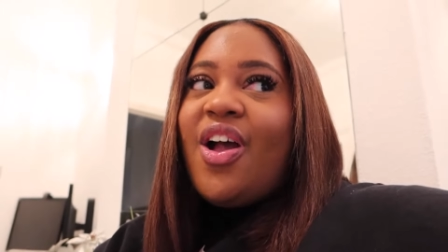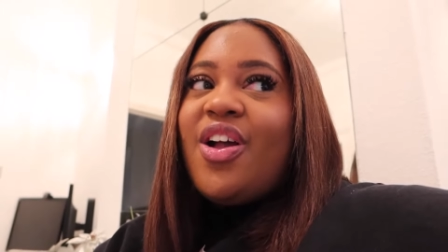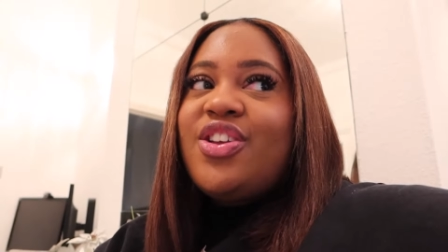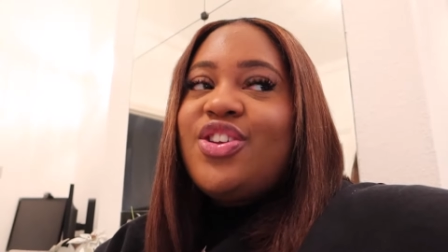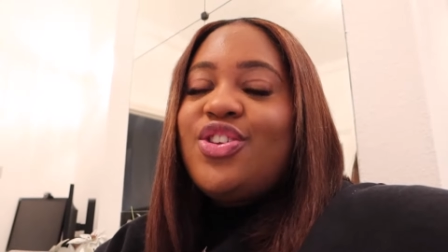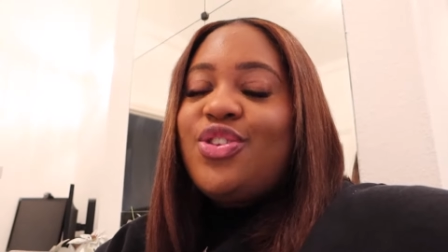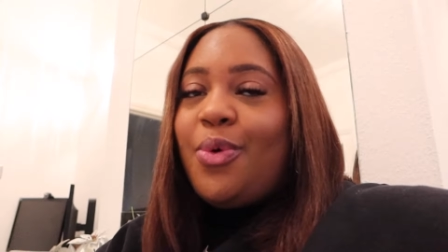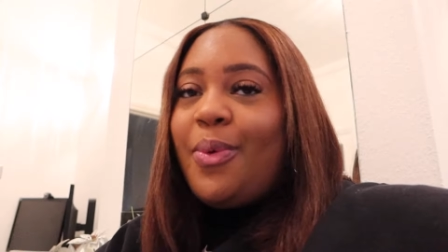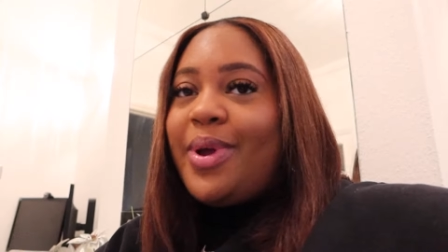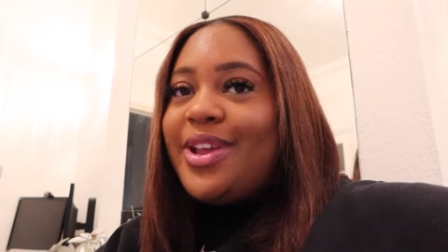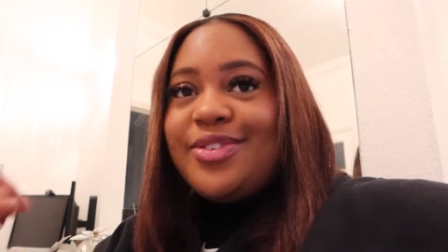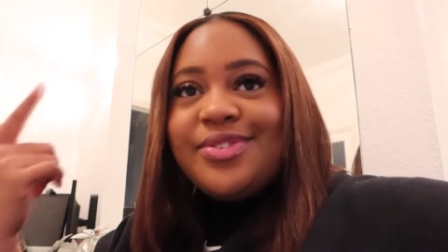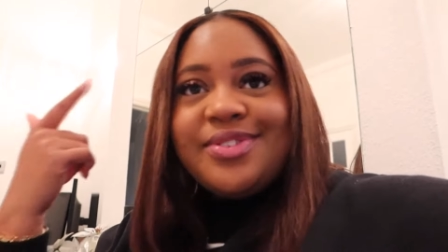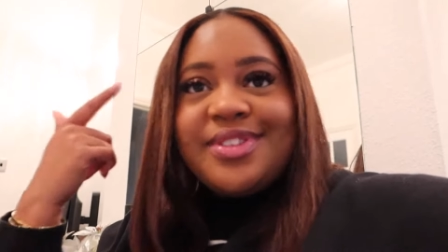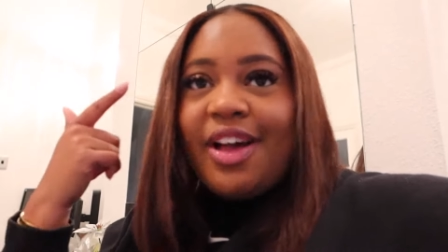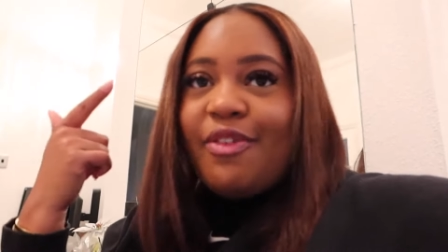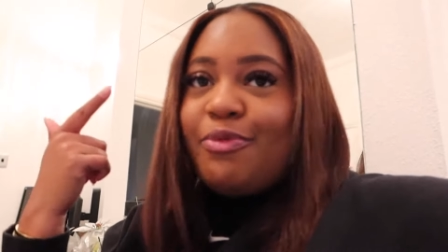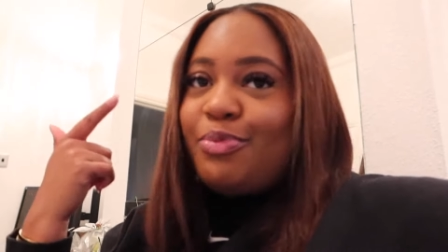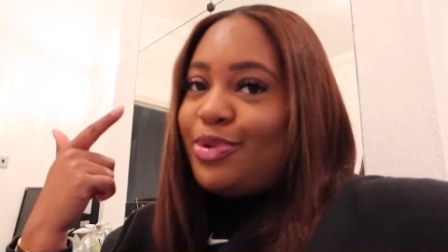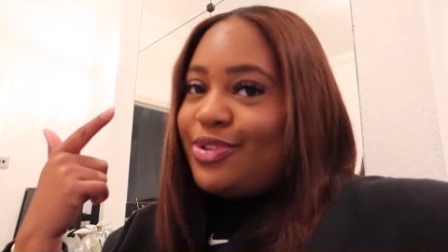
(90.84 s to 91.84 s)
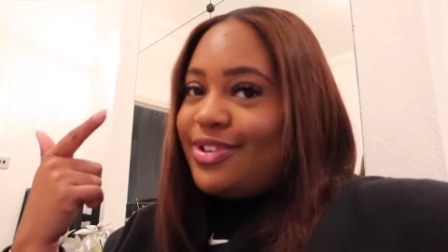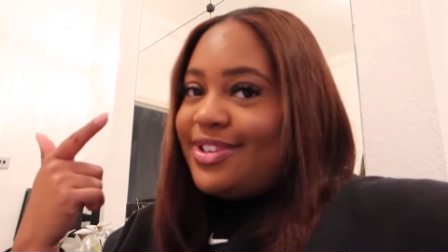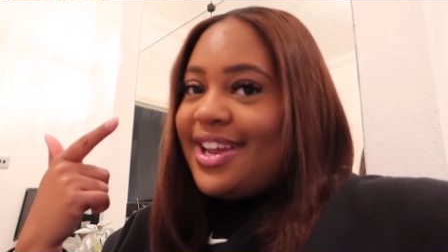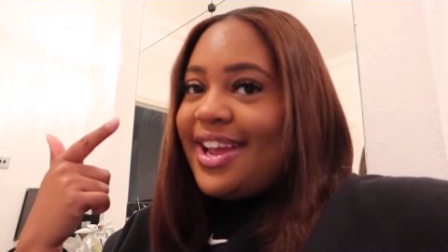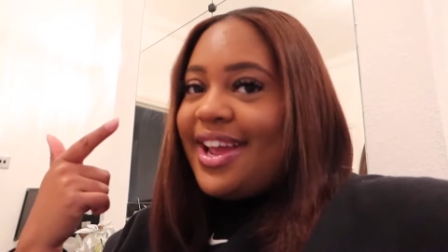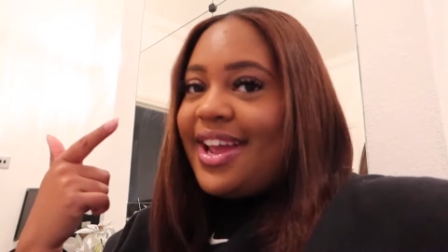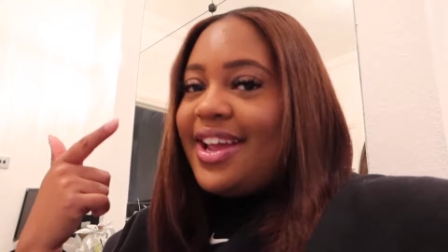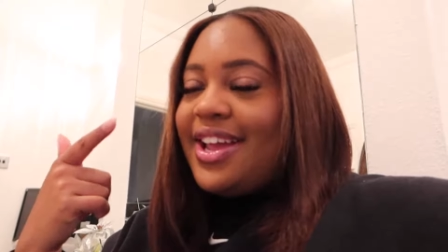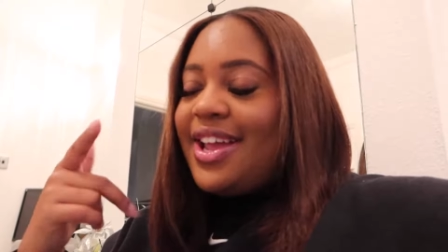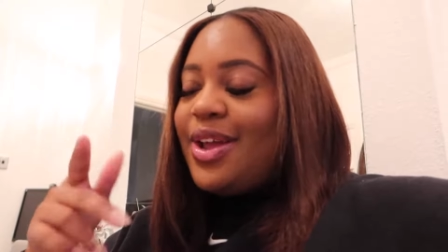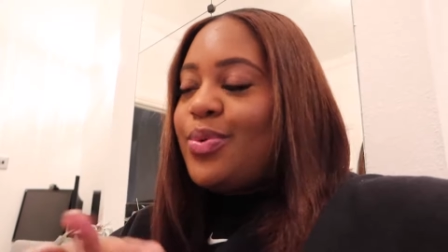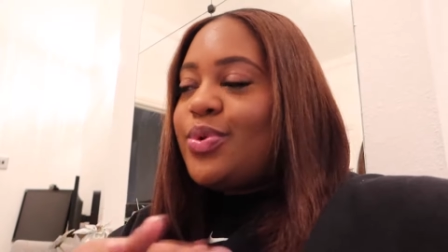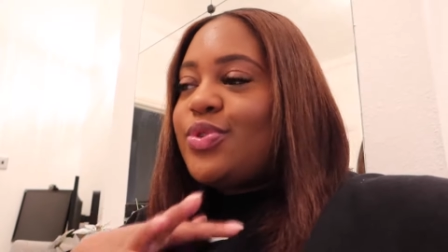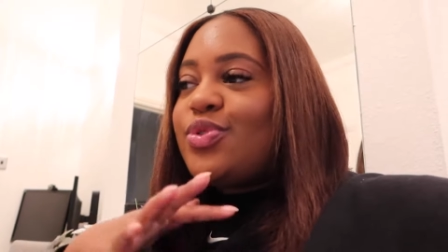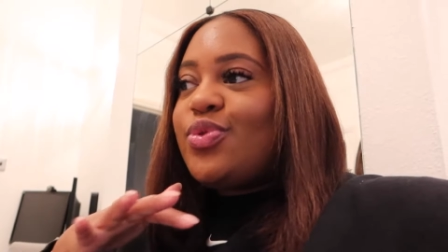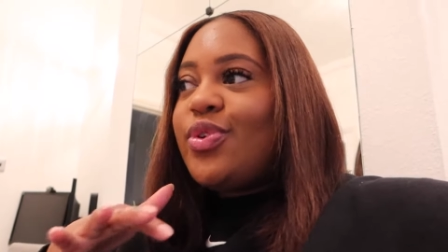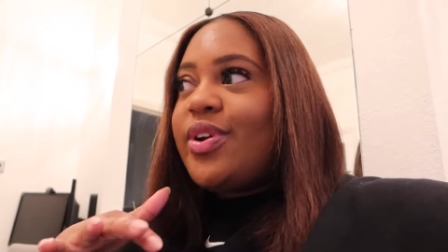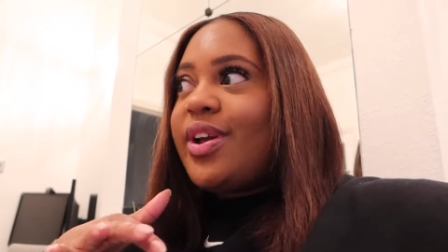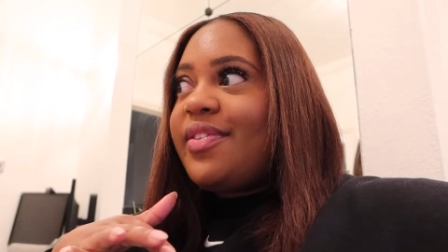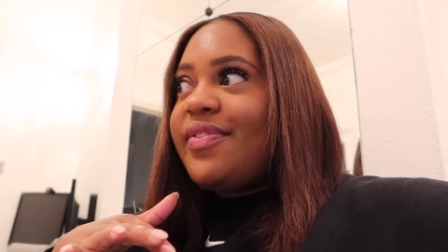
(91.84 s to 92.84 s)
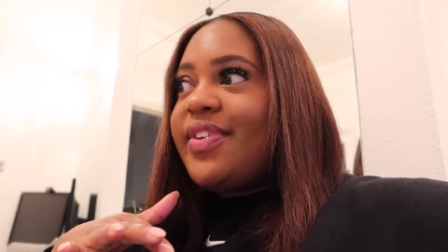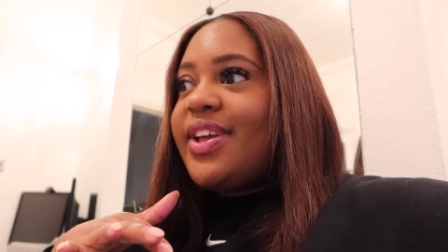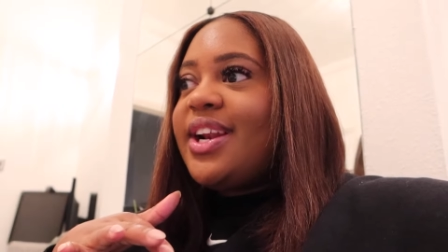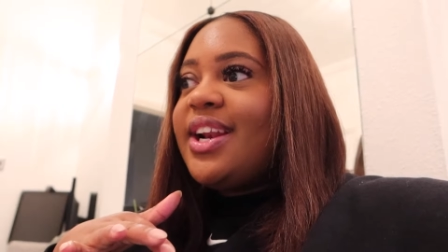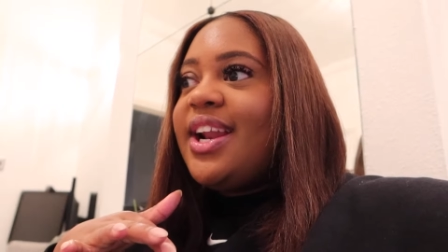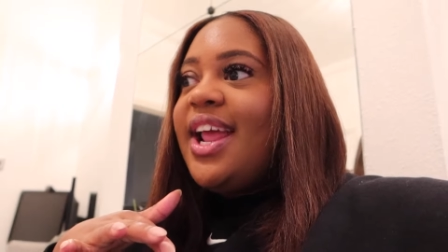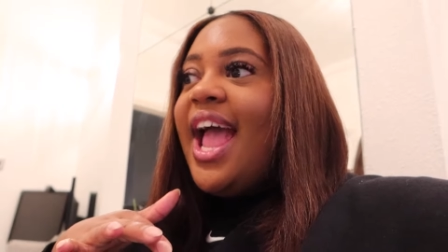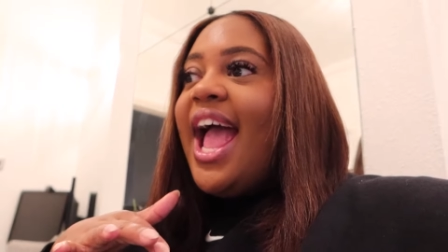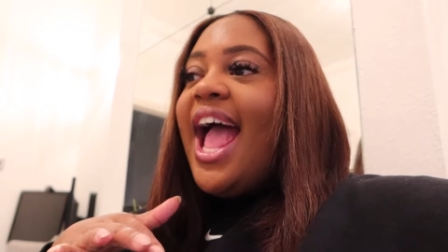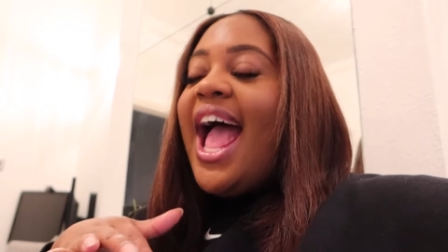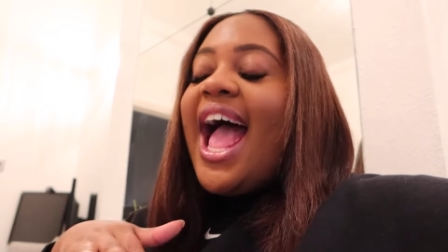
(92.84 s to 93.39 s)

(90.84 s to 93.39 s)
you know I used to have blonde hair, it was not given